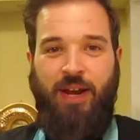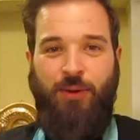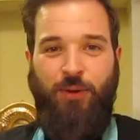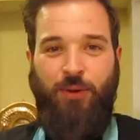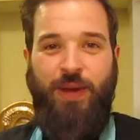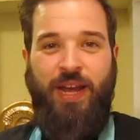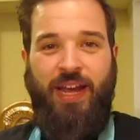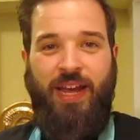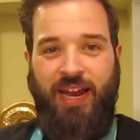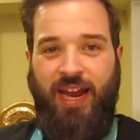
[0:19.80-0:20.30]
we're
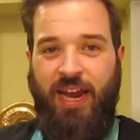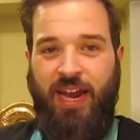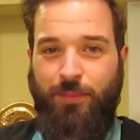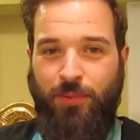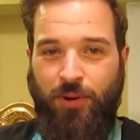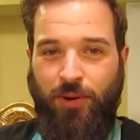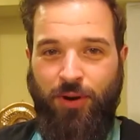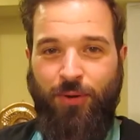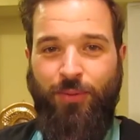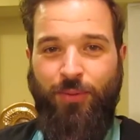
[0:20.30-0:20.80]
making a
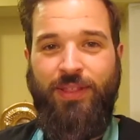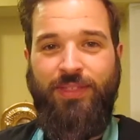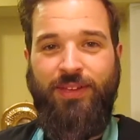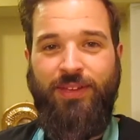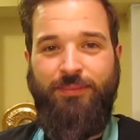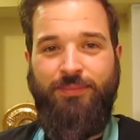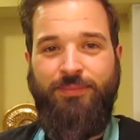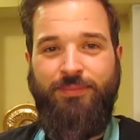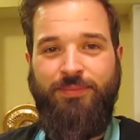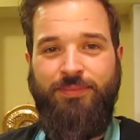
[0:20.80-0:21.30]
hamburger with
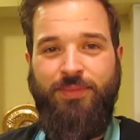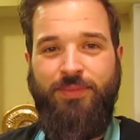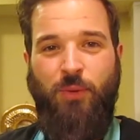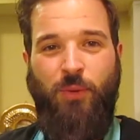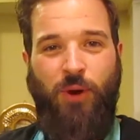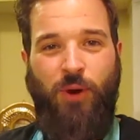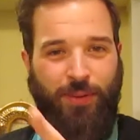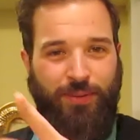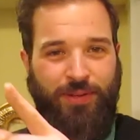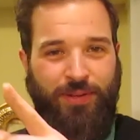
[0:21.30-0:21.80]
them.
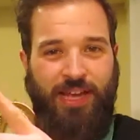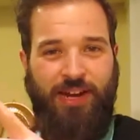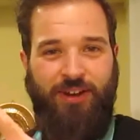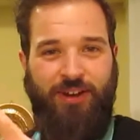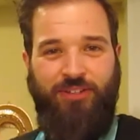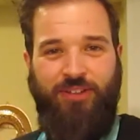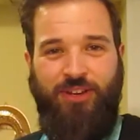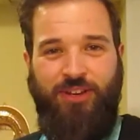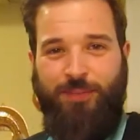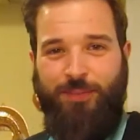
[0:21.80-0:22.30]
Welcome to the
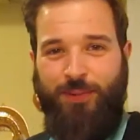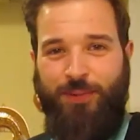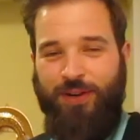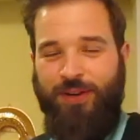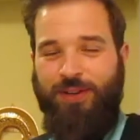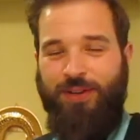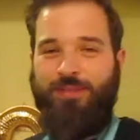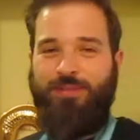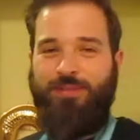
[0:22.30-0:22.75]
Anarchist Cookbook.